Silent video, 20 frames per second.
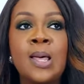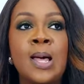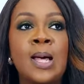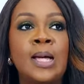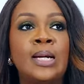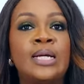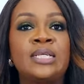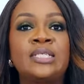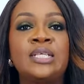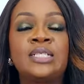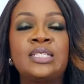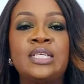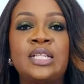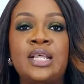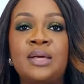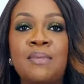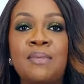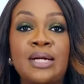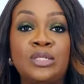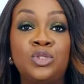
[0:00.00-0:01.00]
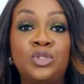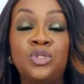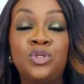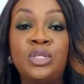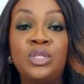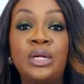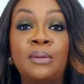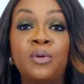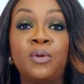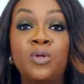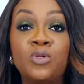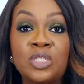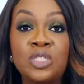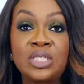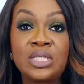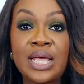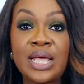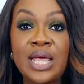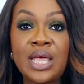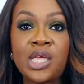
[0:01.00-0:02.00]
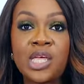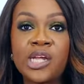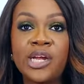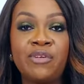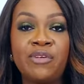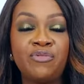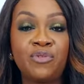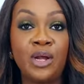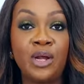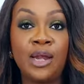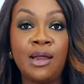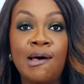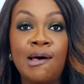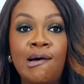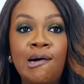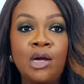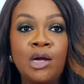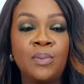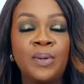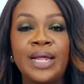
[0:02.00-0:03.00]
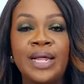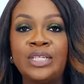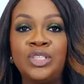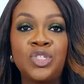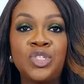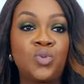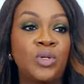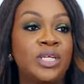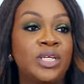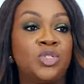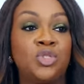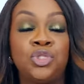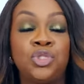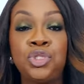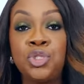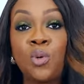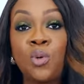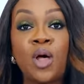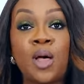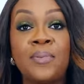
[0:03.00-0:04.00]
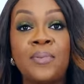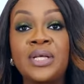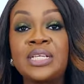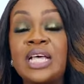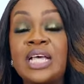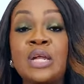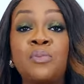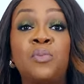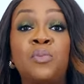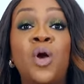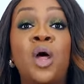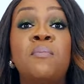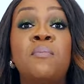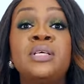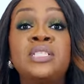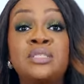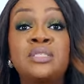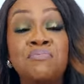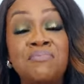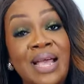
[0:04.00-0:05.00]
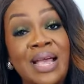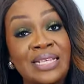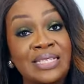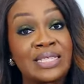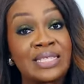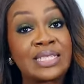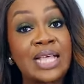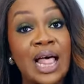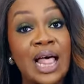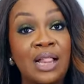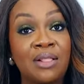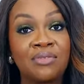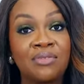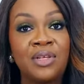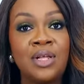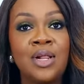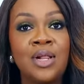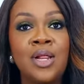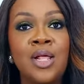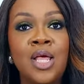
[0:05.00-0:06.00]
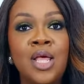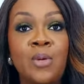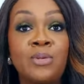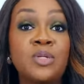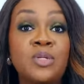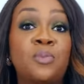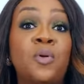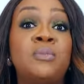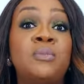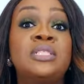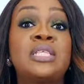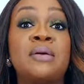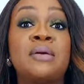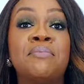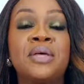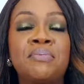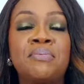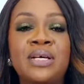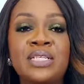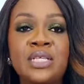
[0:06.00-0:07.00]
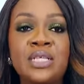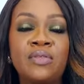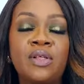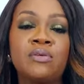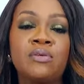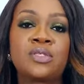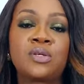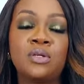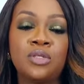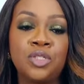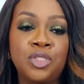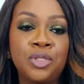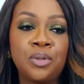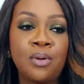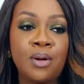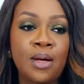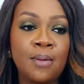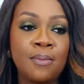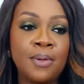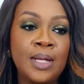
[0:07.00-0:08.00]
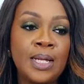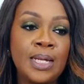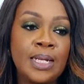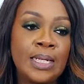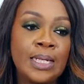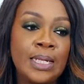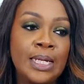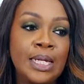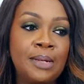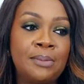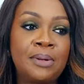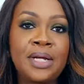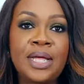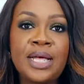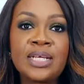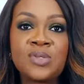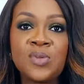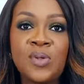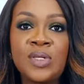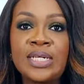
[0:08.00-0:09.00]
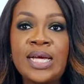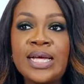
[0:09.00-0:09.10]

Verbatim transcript: And I said to them, I don't know that I'm going to stay here for long, but I just wanted to show up because I had promised myself. It was a promise I made myself that I was going to show up. But guess what?